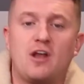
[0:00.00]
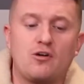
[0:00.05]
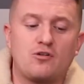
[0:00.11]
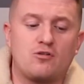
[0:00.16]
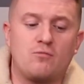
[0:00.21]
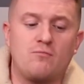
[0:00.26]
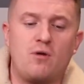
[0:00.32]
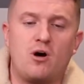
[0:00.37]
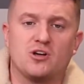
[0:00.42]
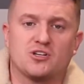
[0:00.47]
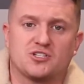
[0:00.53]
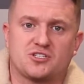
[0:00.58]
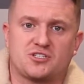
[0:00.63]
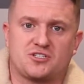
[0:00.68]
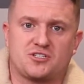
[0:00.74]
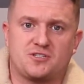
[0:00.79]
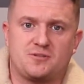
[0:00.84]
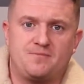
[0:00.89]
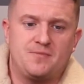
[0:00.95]
local
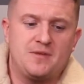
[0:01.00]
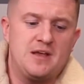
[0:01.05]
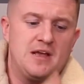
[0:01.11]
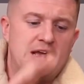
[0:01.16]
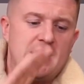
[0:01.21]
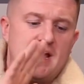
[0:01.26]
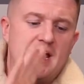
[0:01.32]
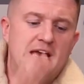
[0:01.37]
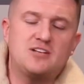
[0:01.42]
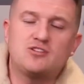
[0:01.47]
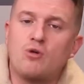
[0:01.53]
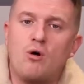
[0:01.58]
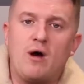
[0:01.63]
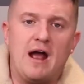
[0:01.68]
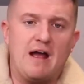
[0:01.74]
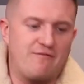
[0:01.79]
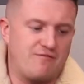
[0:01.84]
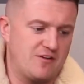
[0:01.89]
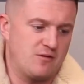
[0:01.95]
mosques. He
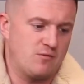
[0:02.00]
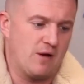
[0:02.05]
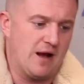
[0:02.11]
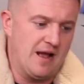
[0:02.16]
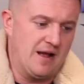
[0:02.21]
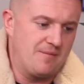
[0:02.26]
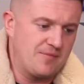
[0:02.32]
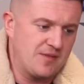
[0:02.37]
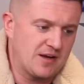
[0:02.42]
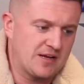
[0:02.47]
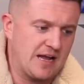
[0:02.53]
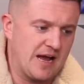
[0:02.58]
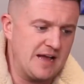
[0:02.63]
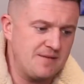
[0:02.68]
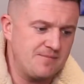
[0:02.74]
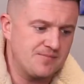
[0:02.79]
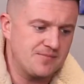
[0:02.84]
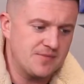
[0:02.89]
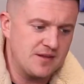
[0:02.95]
taught everywhere.
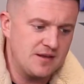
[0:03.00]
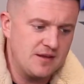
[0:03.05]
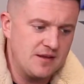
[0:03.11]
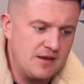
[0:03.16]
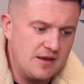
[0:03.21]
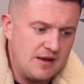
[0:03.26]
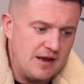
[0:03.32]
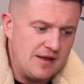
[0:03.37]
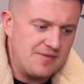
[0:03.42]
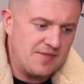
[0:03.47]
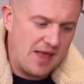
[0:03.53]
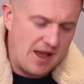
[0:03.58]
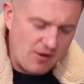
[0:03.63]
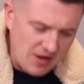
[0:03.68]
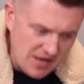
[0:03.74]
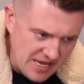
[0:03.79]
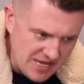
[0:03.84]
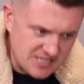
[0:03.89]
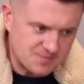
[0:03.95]
Okay, now
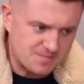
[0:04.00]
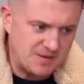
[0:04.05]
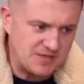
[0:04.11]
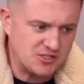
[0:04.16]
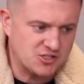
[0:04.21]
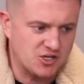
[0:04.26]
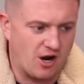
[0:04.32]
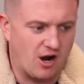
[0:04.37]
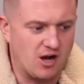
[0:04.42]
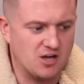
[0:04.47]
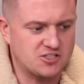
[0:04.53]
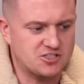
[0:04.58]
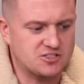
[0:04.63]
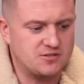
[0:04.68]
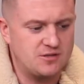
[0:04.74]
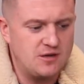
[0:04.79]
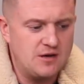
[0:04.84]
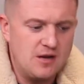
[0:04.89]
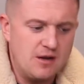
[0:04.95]
he's been
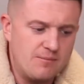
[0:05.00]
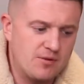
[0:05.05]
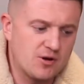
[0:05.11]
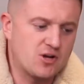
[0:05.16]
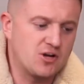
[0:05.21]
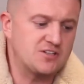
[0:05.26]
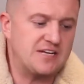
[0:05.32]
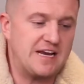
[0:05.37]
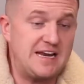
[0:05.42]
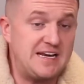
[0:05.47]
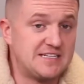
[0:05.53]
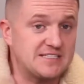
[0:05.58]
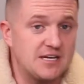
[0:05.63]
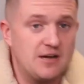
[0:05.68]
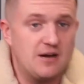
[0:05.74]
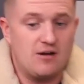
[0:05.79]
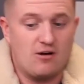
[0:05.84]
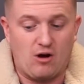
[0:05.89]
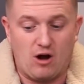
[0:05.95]
charged because he's
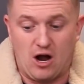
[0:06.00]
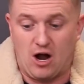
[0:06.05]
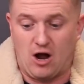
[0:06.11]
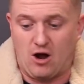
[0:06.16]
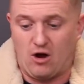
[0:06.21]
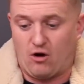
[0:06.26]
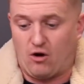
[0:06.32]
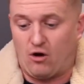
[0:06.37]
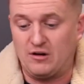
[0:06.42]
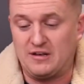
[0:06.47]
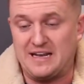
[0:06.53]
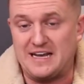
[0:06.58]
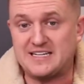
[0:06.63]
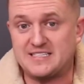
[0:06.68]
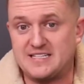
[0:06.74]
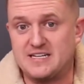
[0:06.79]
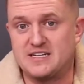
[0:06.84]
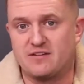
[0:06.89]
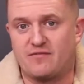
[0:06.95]
on
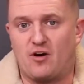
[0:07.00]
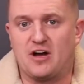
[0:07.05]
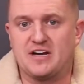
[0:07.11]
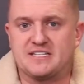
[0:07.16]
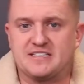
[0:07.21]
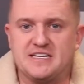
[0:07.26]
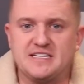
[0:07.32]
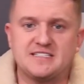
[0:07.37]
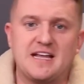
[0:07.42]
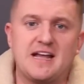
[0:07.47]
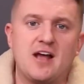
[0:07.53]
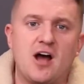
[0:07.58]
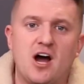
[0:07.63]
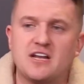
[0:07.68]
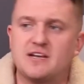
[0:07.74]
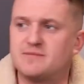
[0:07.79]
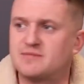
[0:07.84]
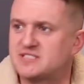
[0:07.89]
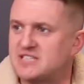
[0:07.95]
listening devices. They
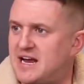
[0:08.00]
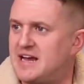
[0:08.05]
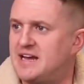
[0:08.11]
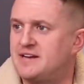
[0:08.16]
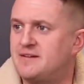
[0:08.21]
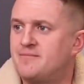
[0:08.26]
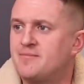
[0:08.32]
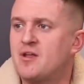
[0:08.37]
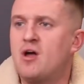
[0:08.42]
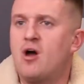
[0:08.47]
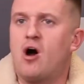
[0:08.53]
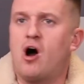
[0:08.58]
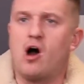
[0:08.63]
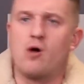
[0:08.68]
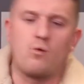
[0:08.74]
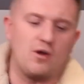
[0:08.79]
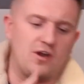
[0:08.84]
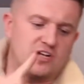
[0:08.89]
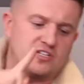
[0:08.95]
heard him saying,
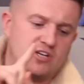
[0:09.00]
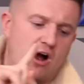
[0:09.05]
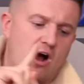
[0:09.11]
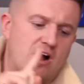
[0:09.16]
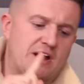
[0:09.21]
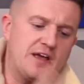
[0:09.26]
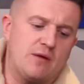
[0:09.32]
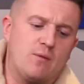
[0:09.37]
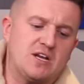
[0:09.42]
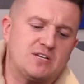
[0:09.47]
I want a target in